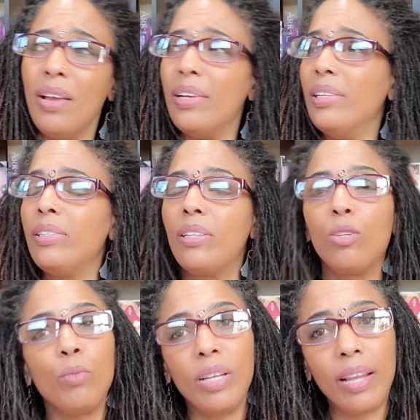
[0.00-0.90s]
Is it
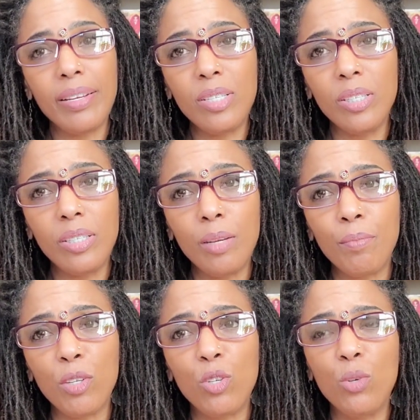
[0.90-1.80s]
the relationship
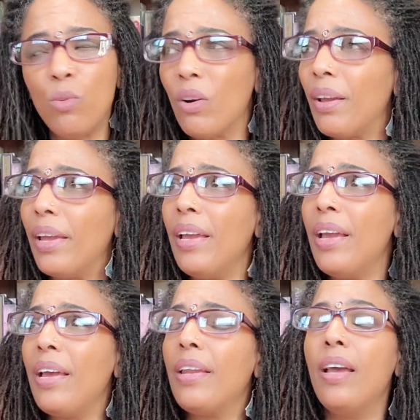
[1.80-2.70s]
that you are
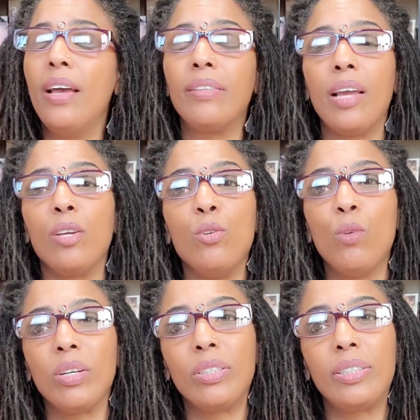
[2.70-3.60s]
in that you
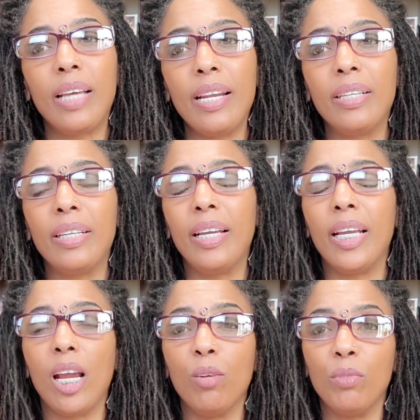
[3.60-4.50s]
are
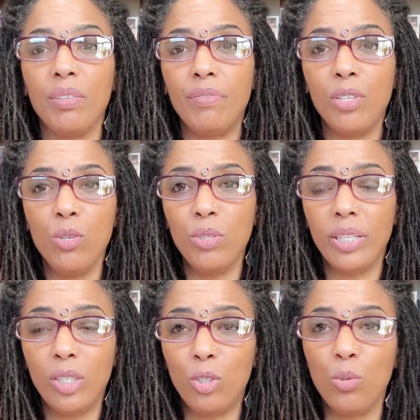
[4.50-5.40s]
settling and
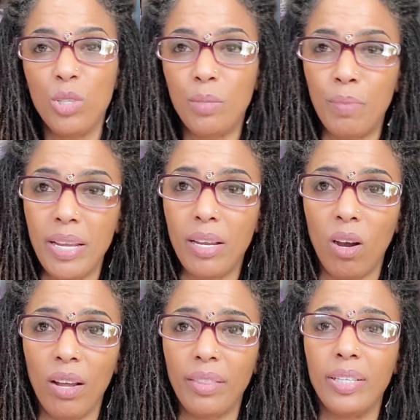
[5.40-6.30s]
refusing to speak
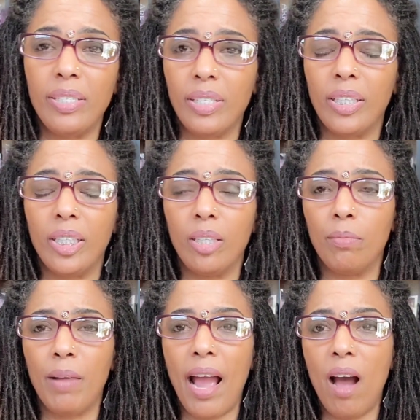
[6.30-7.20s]
authentically
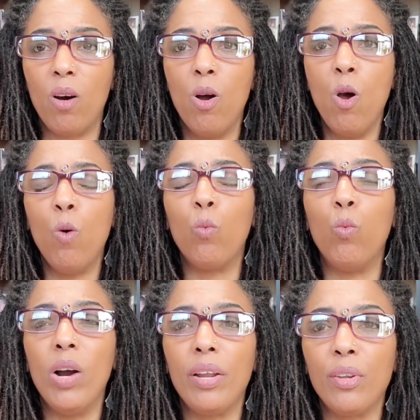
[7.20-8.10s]
about
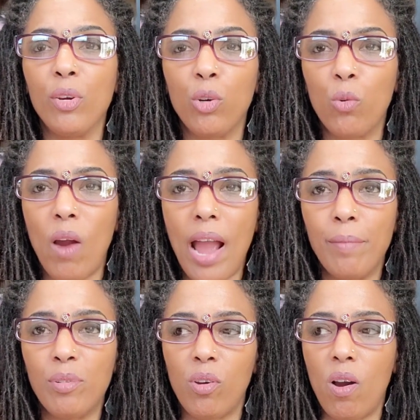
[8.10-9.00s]
what your
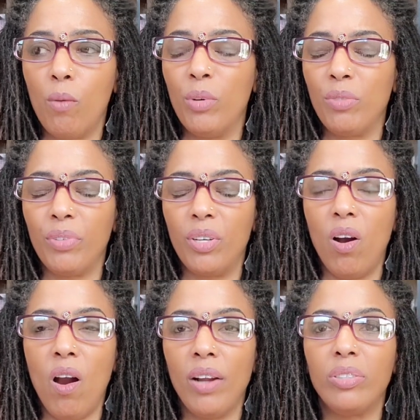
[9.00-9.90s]
gripes are with
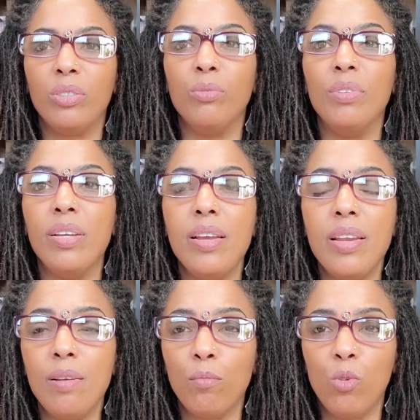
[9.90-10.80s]
regard to
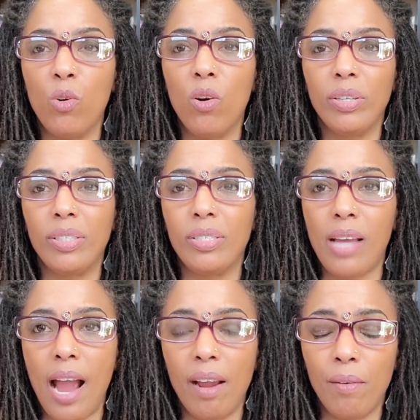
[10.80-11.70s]
needing more,
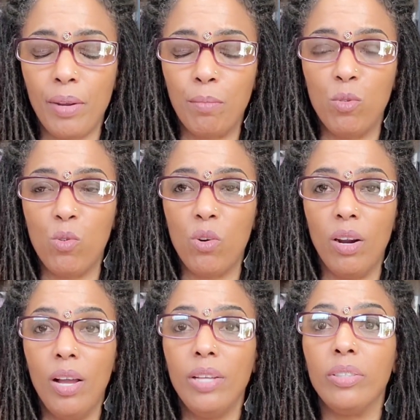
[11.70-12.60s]
desiring
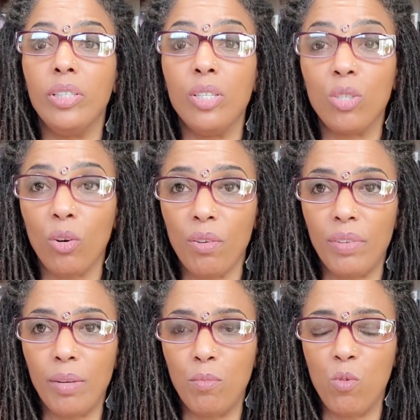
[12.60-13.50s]
more,
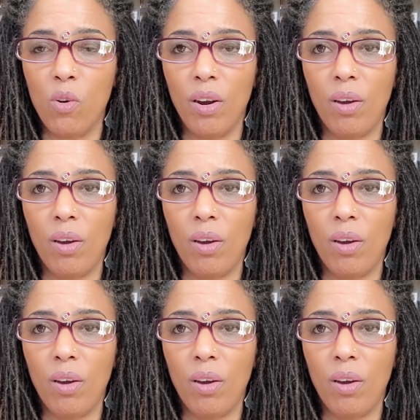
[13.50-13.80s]
deserving more?